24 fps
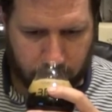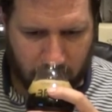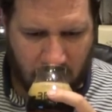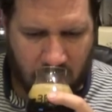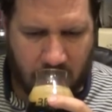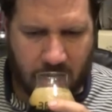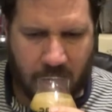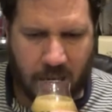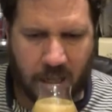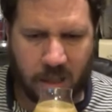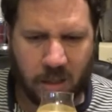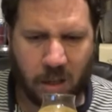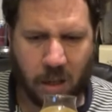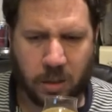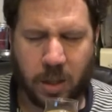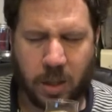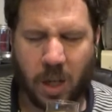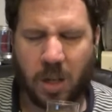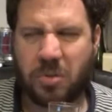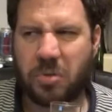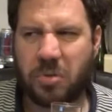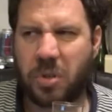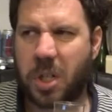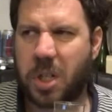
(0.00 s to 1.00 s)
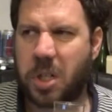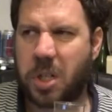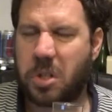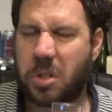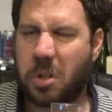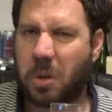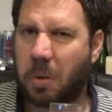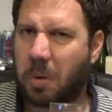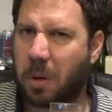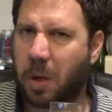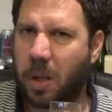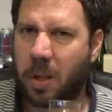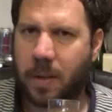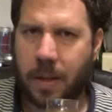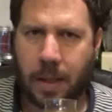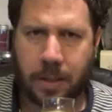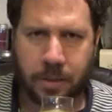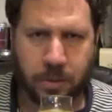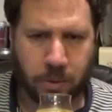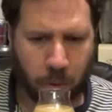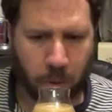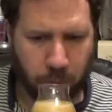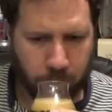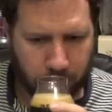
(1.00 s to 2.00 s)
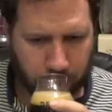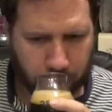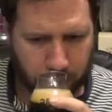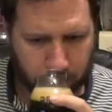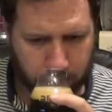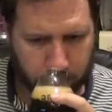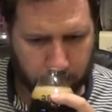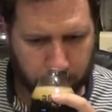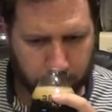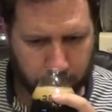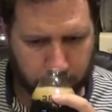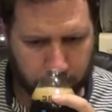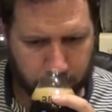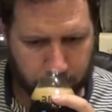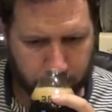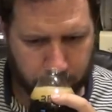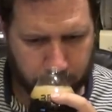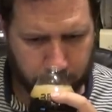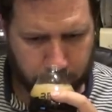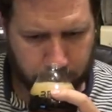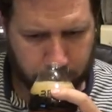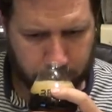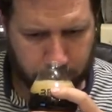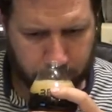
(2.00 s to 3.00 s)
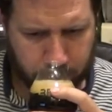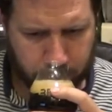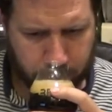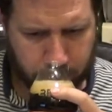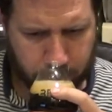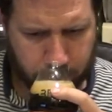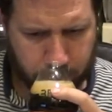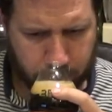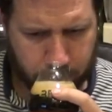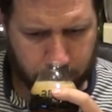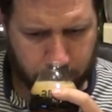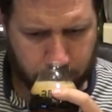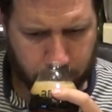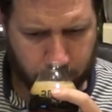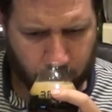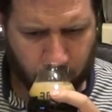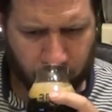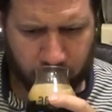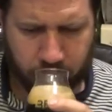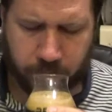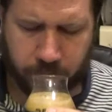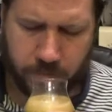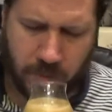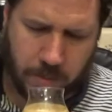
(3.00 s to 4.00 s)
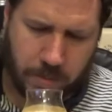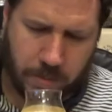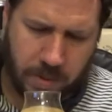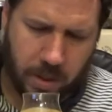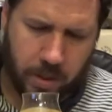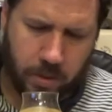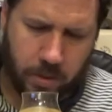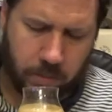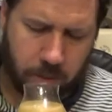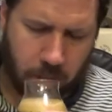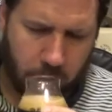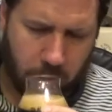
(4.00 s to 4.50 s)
Yeah, cocoa, drinking chocolate, that sort of thing. With maybe a